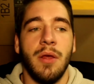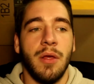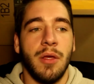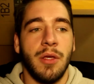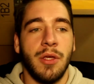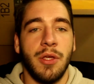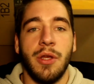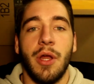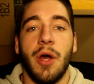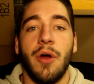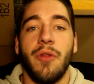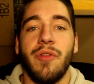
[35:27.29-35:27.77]

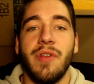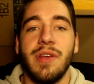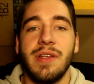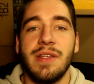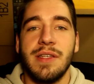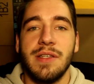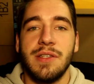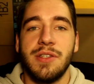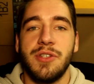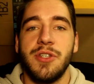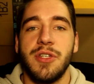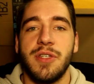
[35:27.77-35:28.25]
This
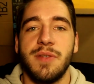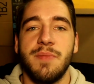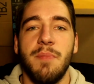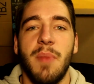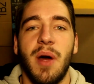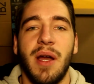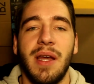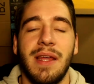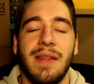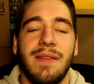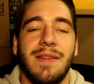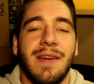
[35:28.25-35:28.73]
is just
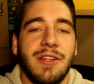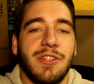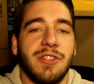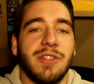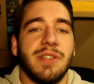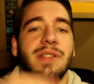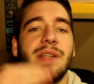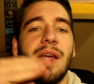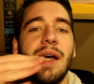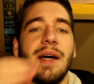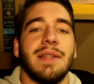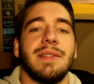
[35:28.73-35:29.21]
money that
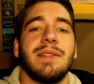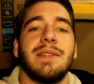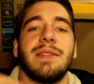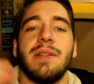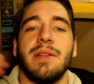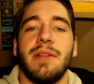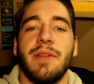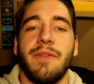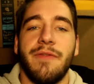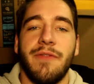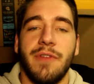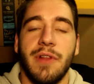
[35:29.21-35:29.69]
just
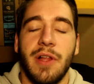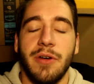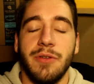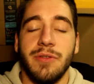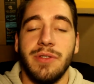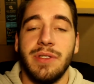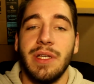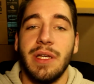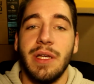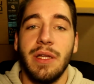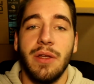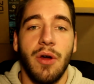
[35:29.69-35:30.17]
constantly
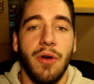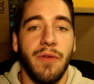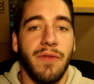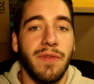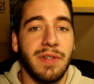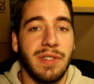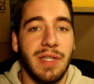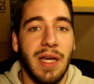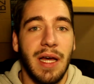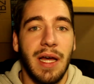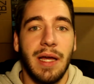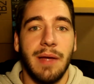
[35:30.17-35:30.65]
flows in over
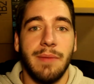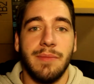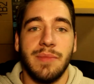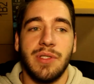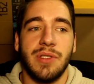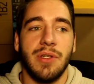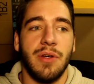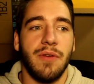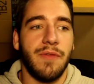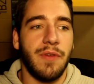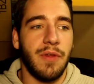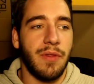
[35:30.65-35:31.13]
time.
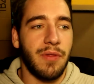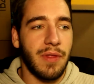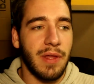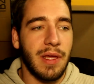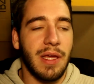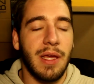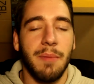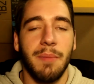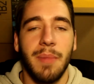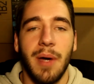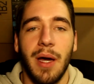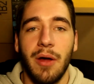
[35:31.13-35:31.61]
So if you
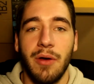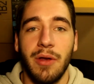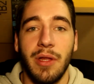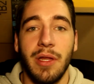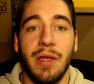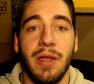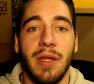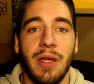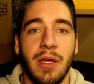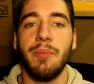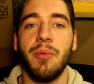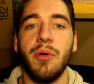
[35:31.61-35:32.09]
think about
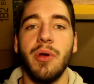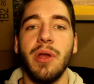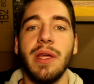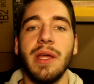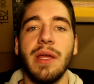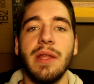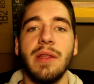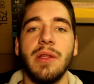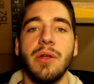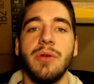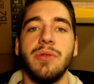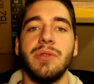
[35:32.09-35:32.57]
it, putting
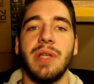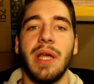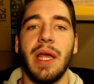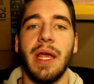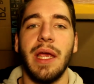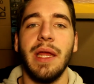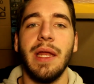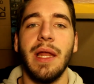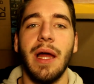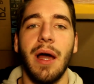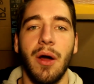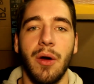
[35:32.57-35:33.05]
in those
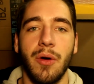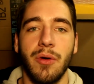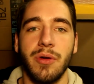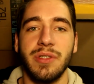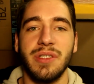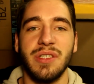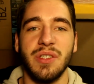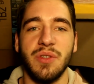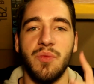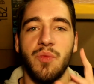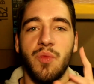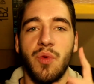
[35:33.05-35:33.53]
8
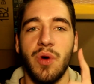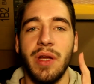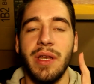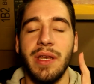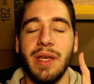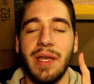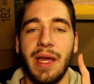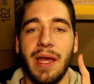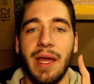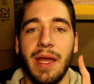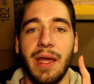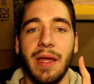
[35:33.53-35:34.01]
hours in
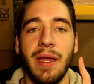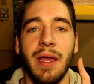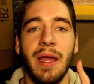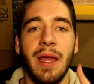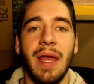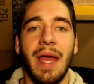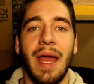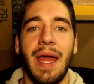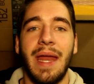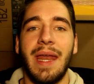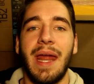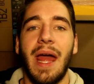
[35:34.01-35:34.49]
one day
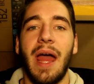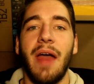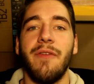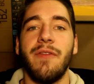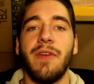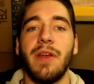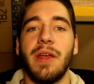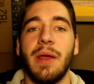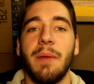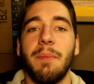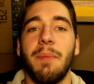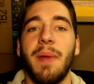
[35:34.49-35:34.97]
and
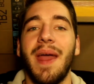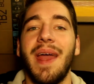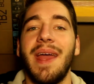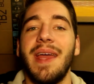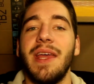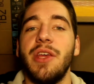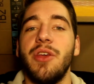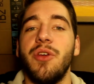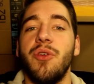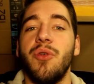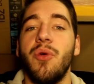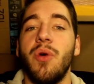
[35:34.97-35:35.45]
having it pay
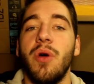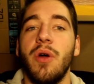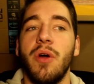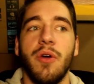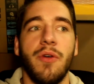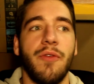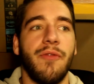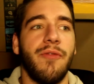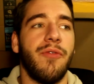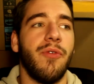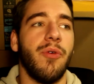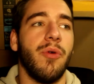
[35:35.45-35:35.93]
you
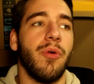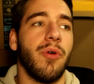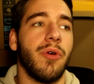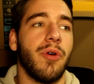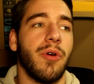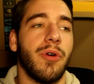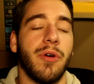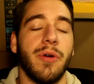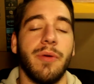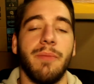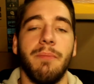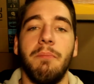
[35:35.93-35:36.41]

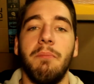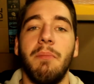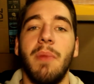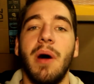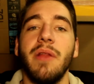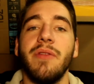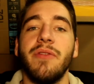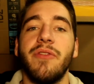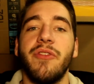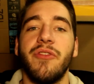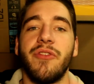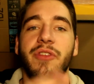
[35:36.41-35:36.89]
for
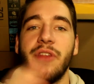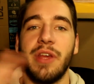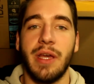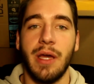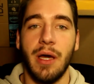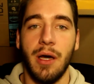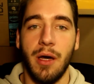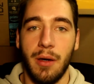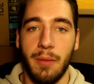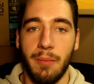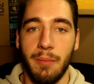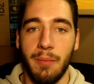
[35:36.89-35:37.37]
months to
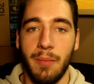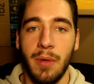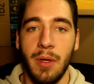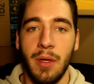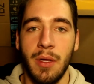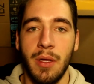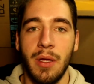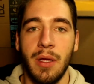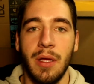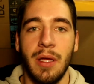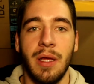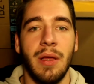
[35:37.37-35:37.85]
come
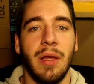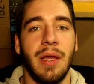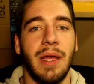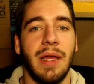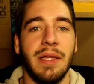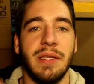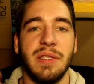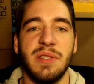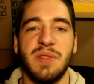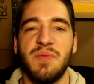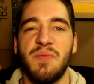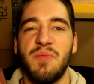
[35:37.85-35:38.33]

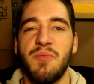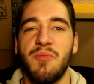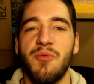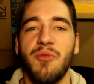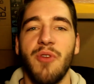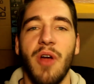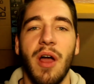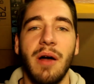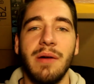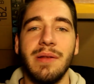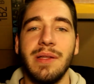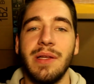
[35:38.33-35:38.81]
is
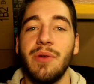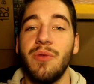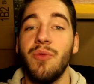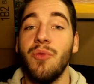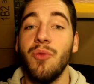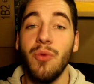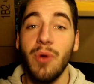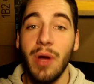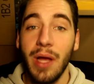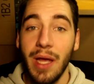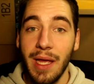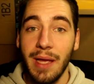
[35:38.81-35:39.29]
probably
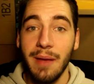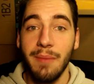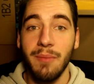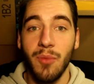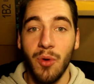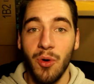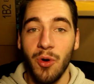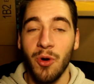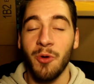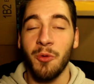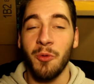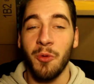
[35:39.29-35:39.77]
way
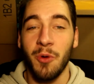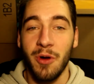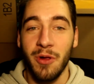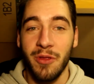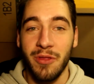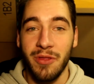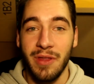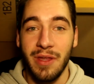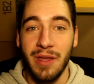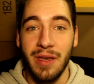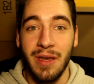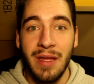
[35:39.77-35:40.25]
more
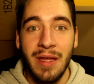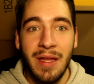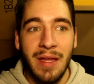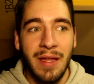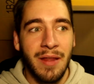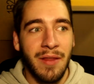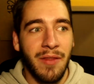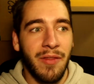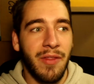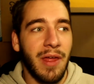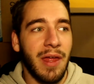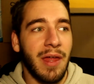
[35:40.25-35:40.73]
worth it
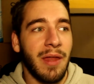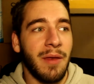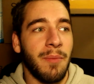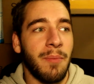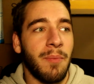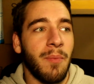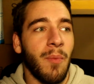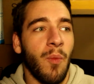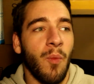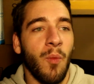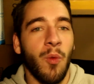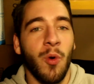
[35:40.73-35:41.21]
than
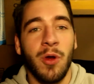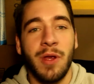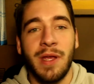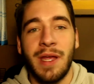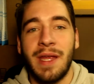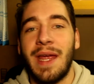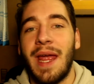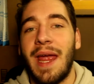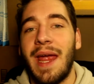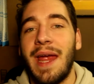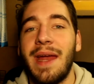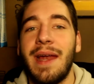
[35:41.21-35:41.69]

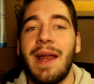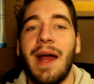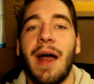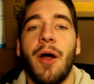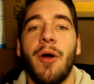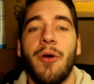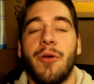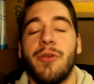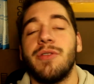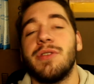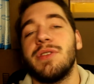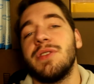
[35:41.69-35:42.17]
working 8
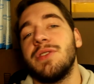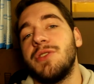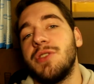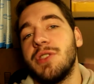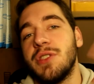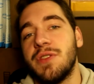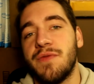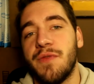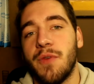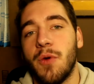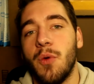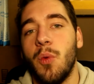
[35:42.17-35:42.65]
hours
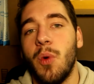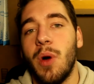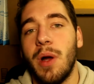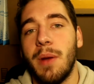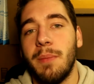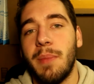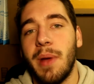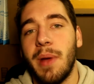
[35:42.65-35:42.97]
just for one